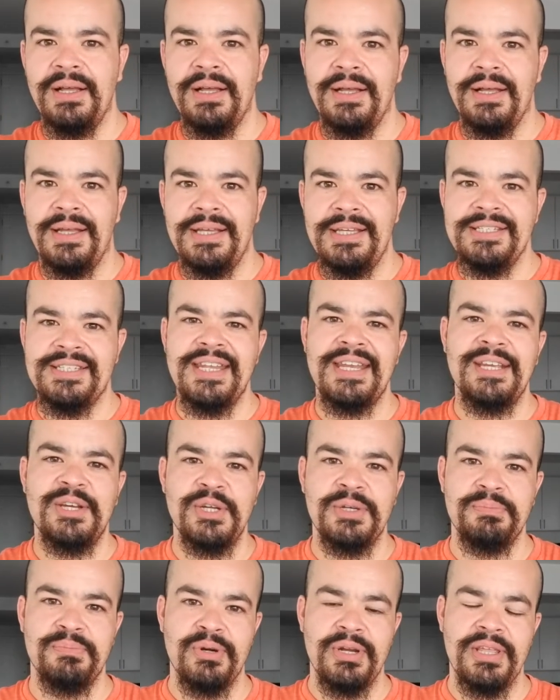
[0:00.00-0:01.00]
he said he couldn't
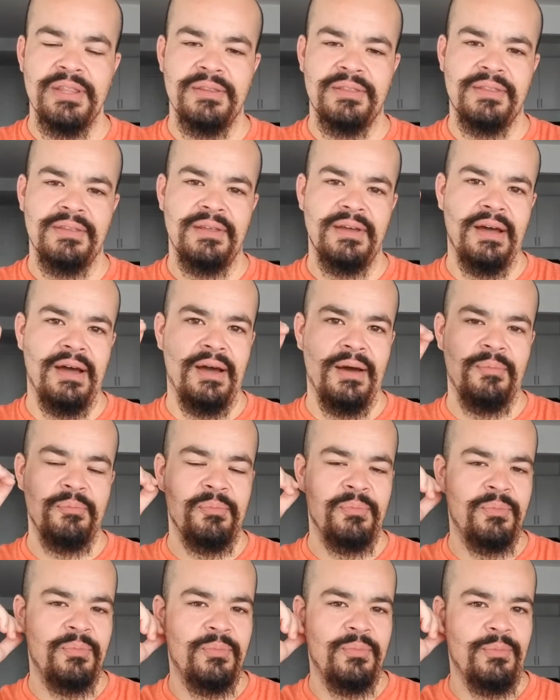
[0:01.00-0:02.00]
breathe
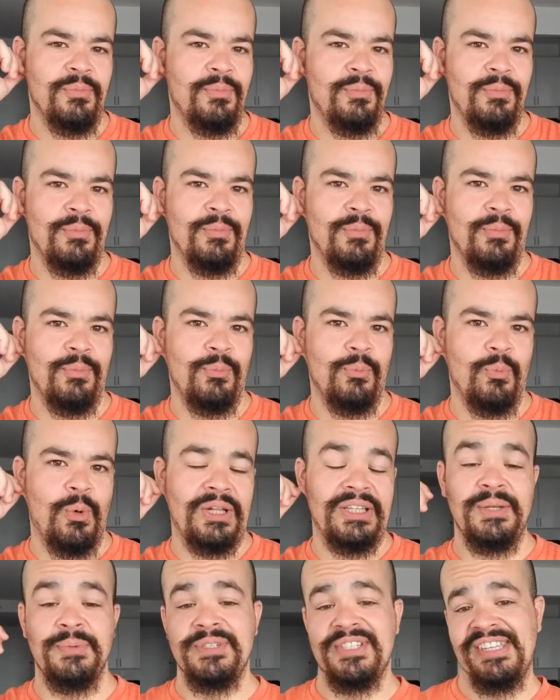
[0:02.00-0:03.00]
while he
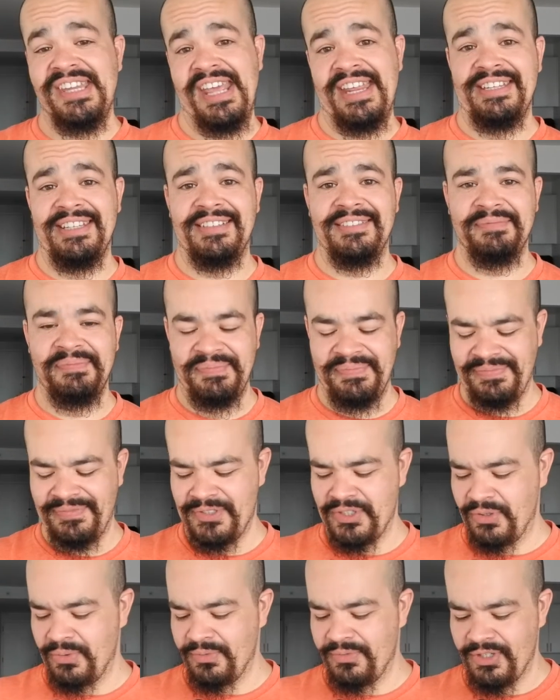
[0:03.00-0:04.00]
was standing.
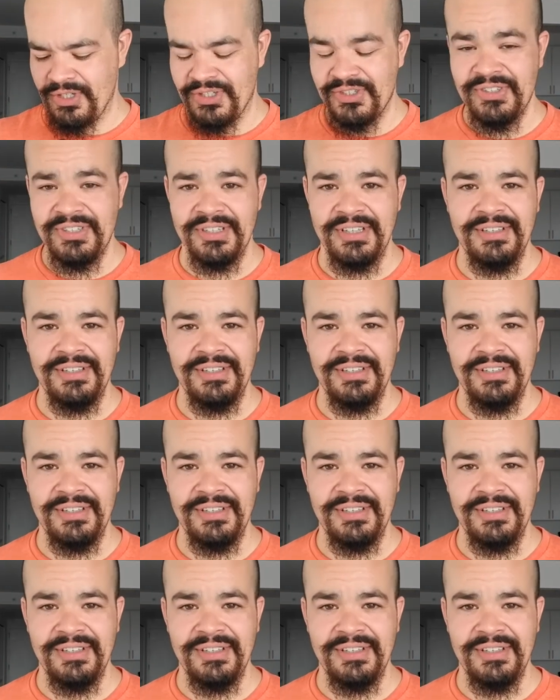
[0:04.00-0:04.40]
So just,